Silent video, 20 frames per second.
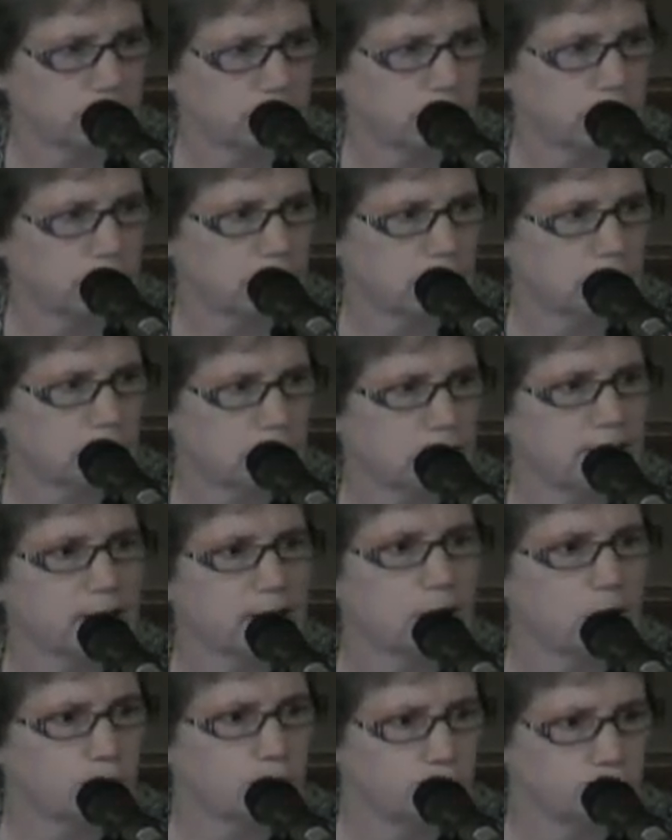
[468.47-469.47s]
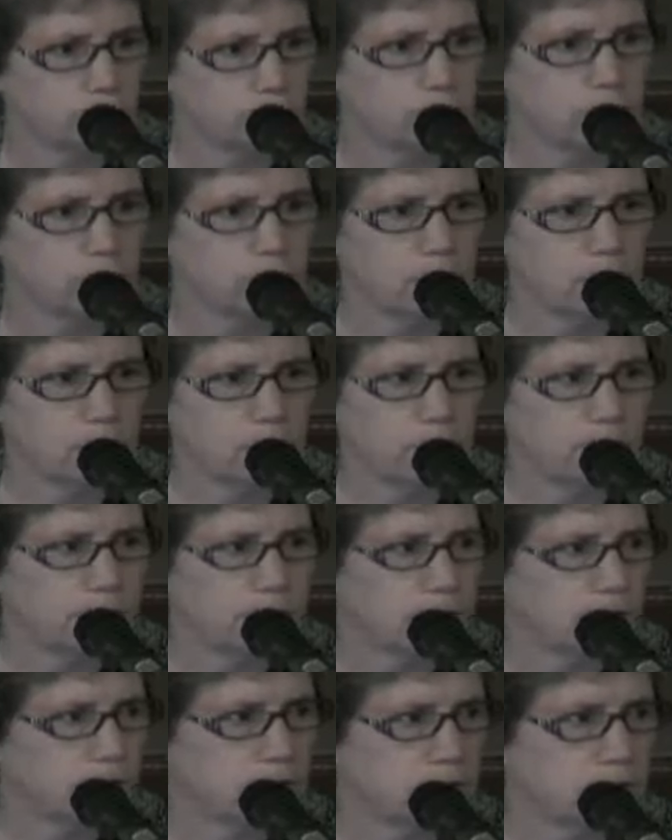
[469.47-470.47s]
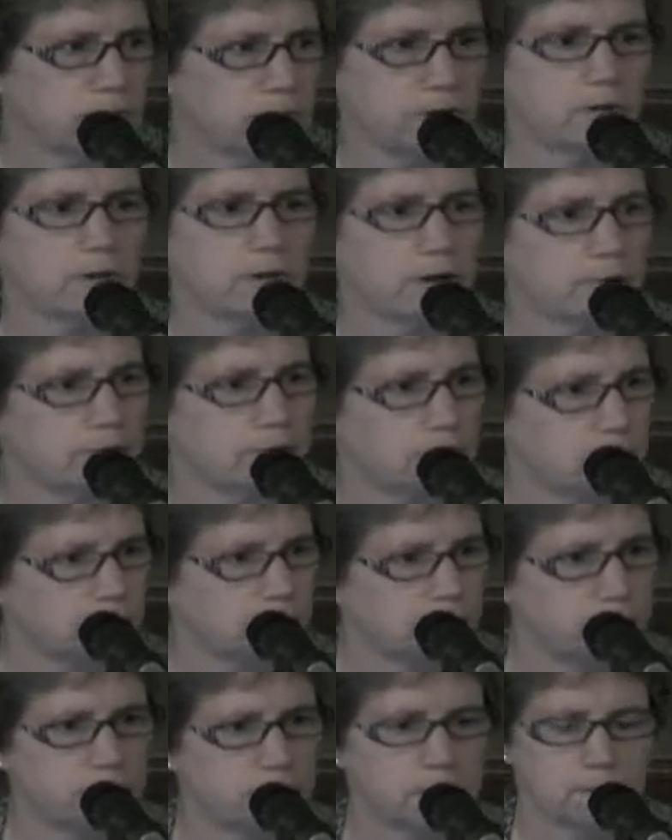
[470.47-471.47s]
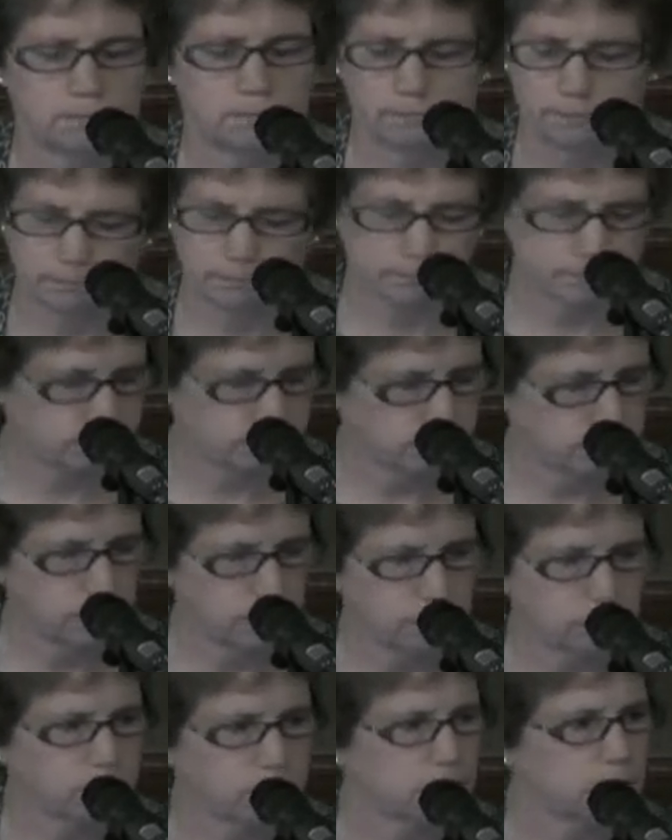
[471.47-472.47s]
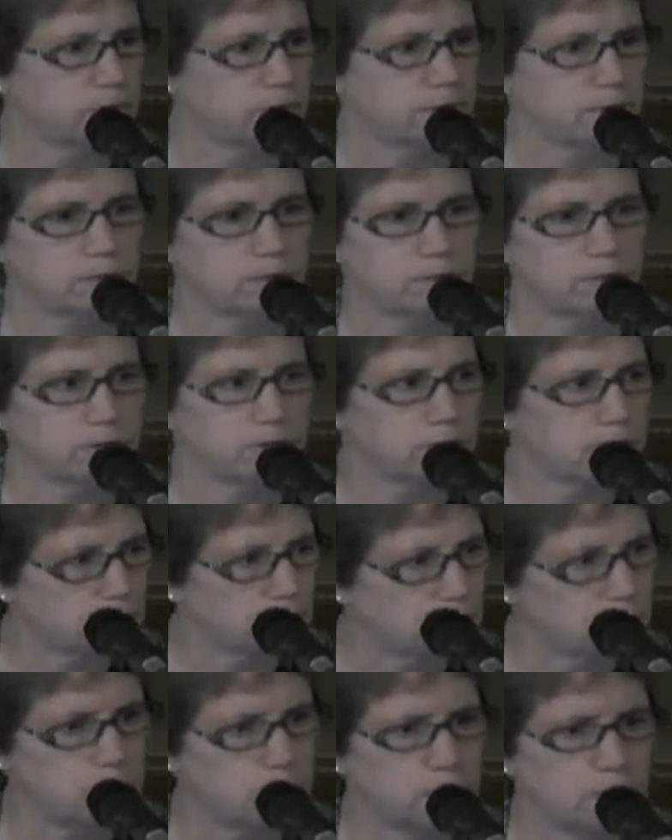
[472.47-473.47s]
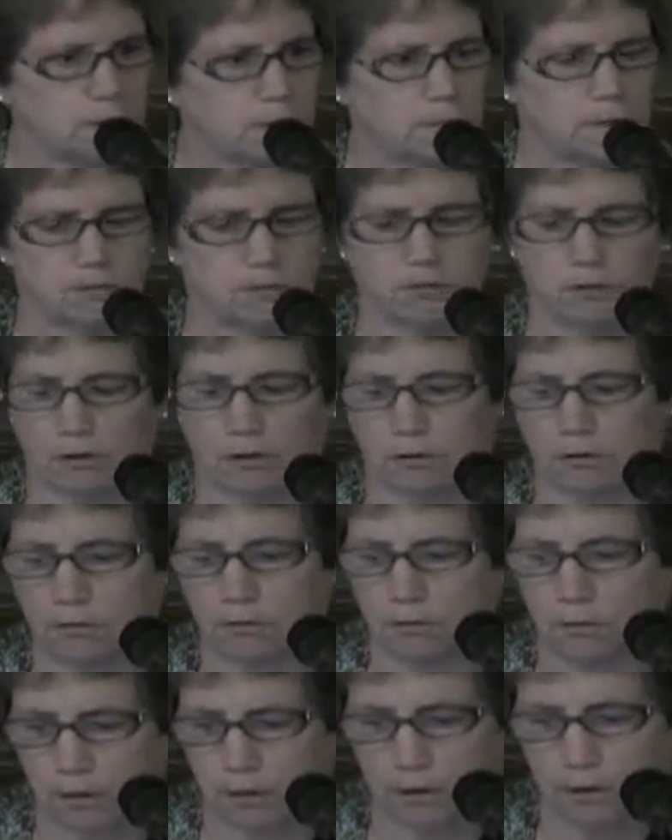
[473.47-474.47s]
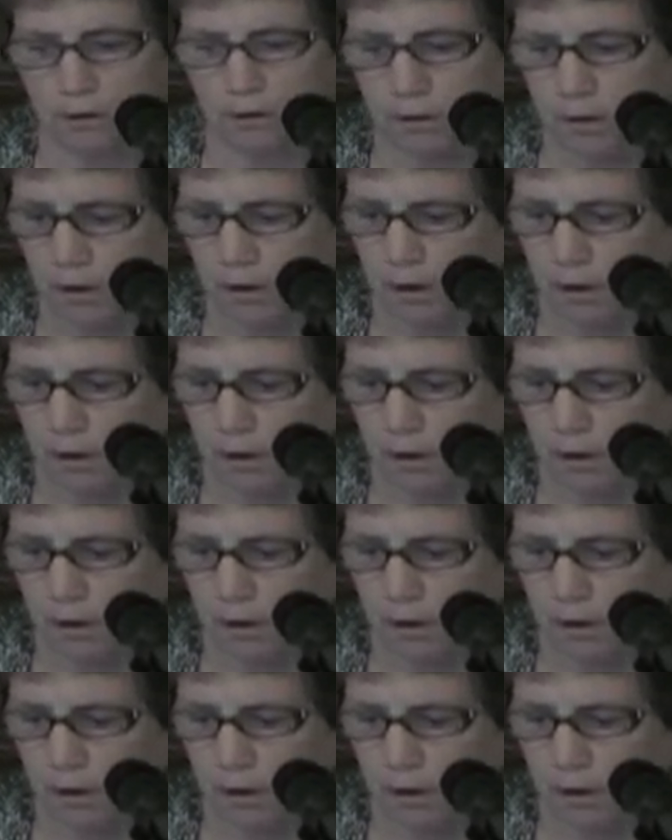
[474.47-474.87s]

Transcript: They take over because they don't have the bugs and the funguses that are keeping them in check there.